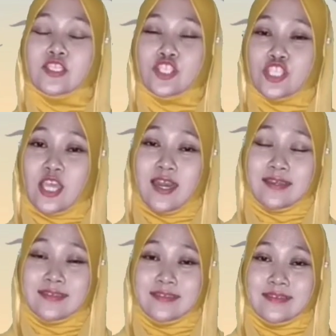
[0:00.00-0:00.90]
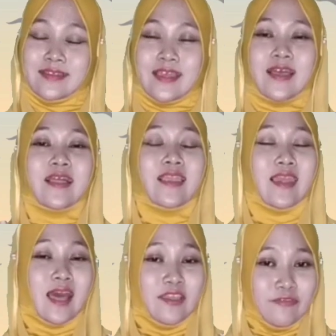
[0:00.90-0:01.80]
shop,
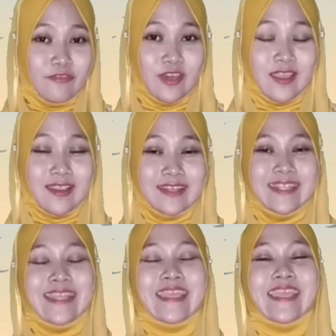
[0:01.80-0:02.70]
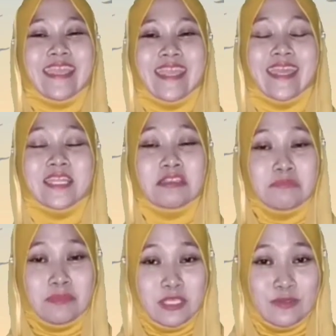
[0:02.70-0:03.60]
lifeguard, and
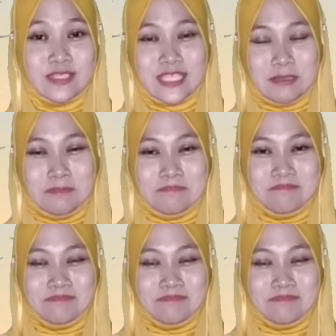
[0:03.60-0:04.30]
museum.